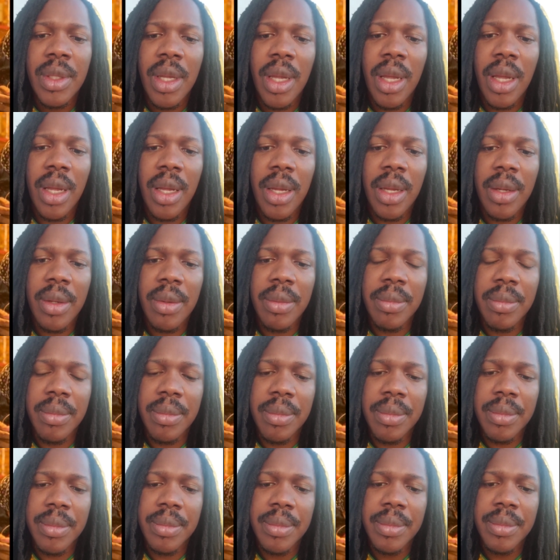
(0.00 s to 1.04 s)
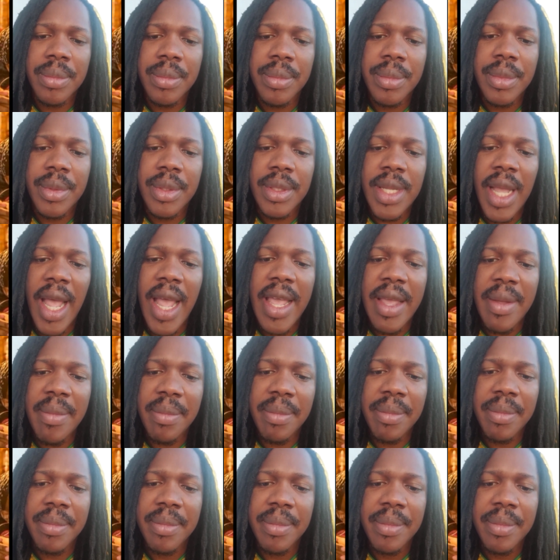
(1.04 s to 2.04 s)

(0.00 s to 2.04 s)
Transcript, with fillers: um, time,